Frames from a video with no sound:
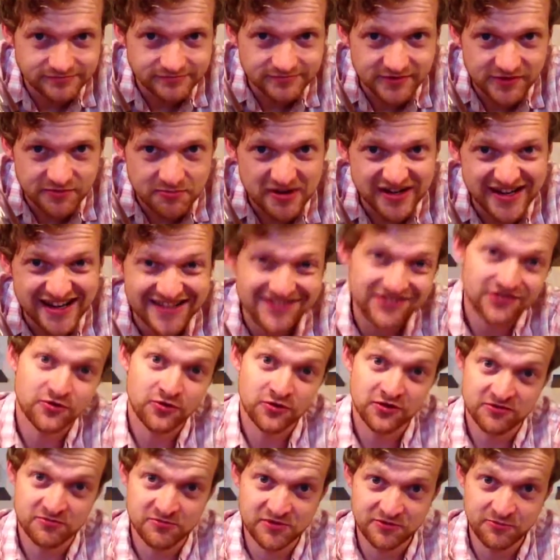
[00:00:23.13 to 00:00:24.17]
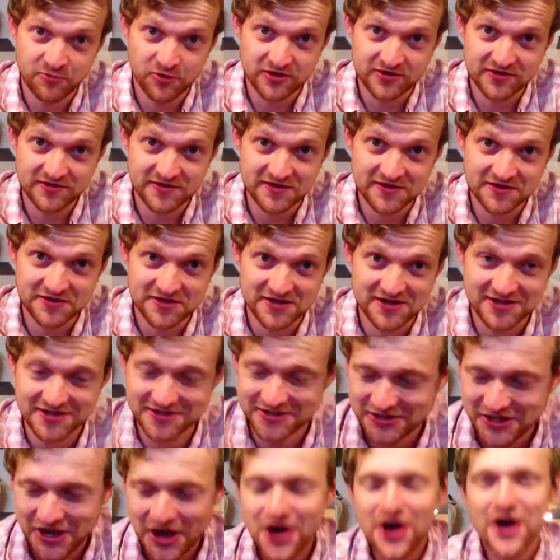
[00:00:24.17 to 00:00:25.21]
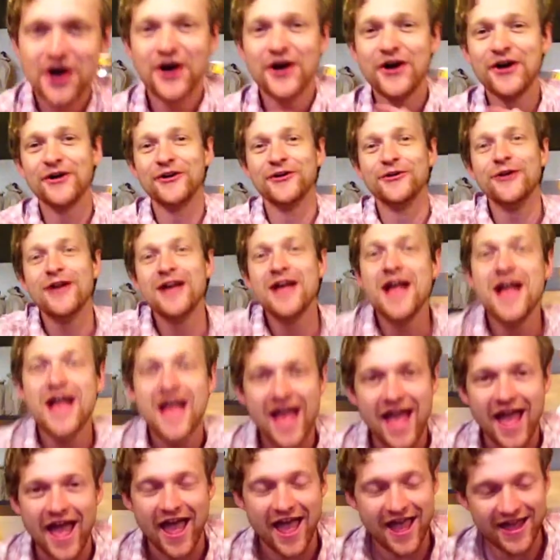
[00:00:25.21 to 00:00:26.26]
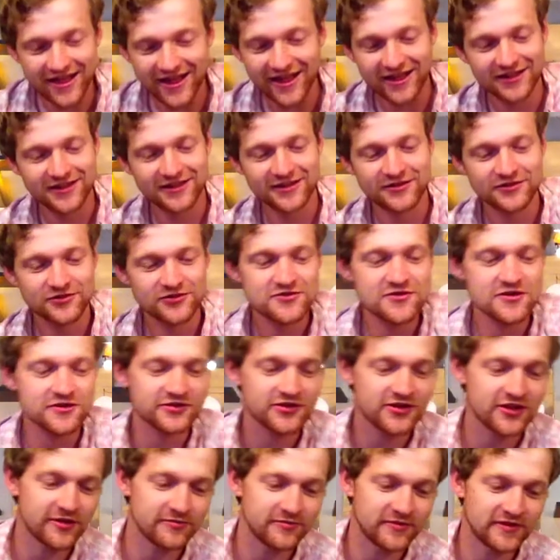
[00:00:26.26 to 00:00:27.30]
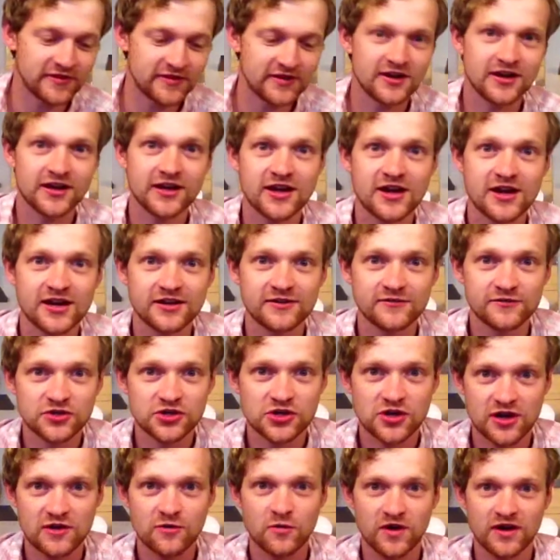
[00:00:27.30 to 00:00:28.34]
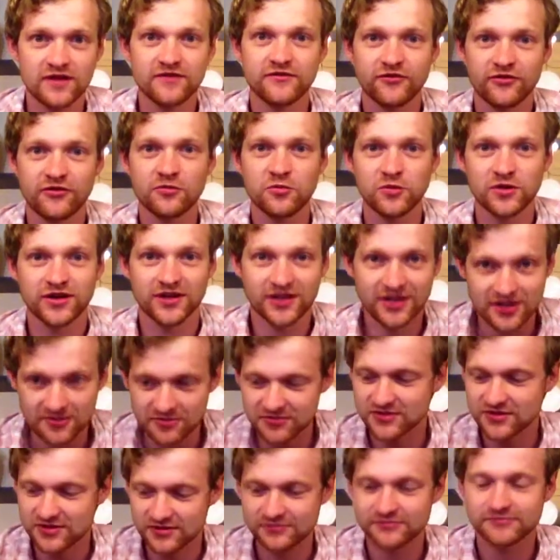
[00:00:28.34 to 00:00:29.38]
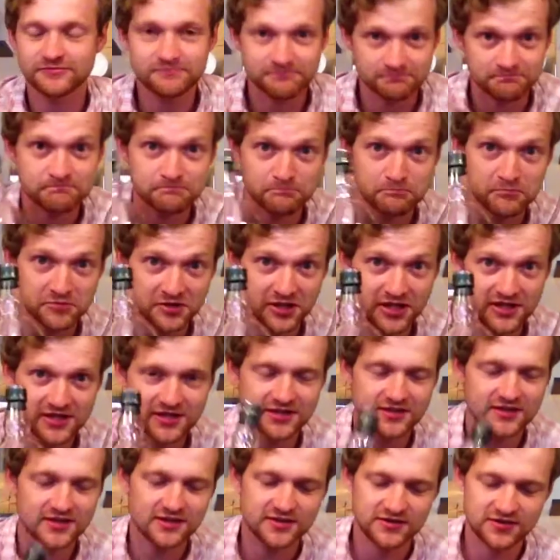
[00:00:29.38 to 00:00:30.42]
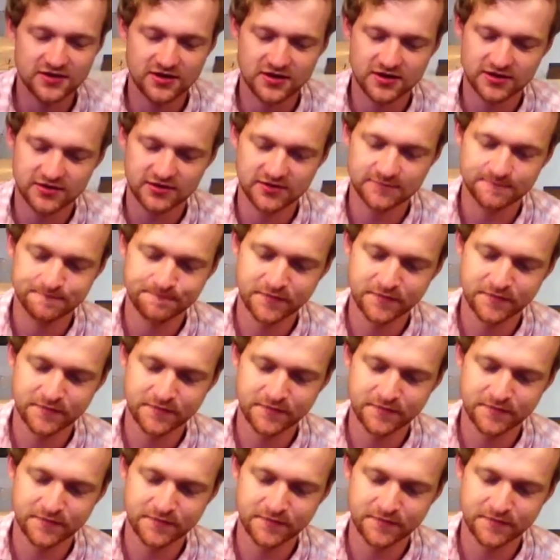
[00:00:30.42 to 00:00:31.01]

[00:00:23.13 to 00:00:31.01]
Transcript: it's my dad's Christmas present this year, so it's not something that I kind of shy away from when it comes to plugging these guys.